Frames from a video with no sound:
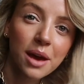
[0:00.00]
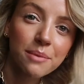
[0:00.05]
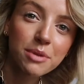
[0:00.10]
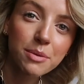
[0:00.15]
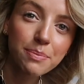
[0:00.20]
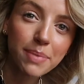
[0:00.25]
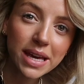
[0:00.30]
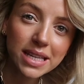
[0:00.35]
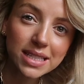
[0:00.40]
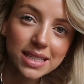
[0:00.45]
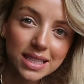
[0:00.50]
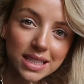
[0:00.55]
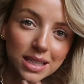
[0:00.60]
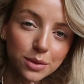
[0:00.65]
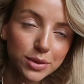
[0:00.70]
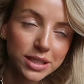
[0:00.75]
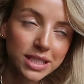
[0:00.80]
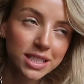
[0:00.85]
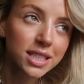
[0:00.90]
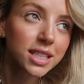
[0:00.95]
but basically
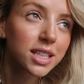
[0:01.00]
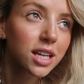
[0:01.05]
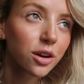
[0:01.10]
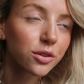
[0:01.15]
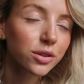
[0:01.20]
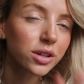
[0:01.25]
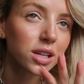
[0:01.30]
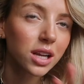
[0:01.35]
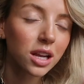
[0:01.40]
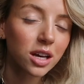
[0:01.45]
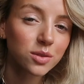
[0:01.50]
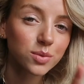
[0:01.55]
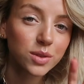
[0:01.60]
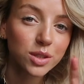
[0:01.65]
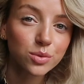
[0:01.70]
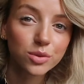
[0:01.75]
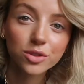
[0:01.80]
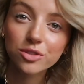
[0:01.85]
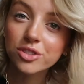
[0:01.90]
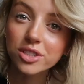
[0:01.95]
we did a yoga class
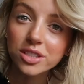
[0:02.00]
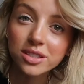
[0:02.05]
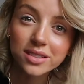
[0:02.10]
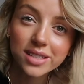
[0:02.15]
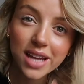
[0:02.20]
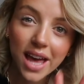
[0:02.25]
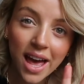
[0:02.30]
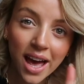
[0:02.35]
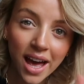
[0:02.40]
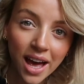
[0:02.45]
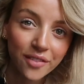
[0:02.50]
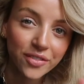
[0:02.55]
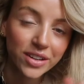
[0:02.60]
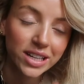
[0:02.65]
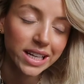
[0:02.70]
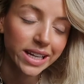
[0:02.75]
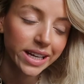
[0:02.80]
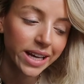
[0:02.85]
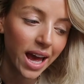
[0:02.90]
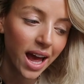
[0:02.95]
which was just
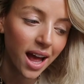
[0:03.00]
heavenly,